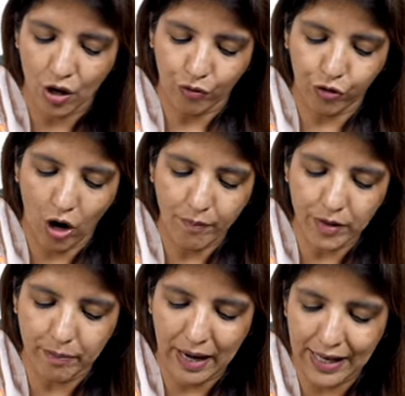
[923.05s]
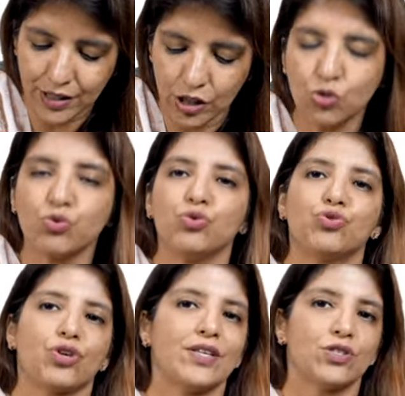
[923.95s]
from the bladder to
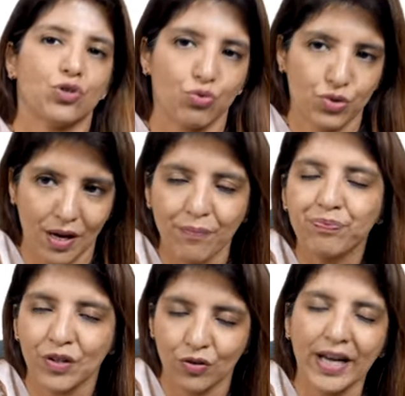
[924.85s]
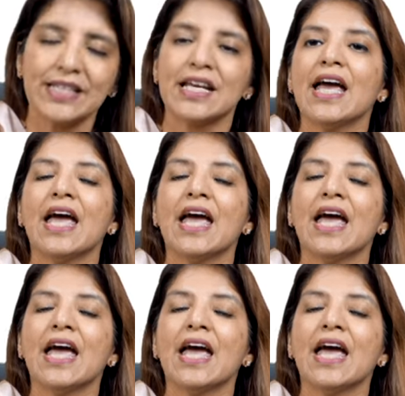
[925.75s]
uterine serosa right?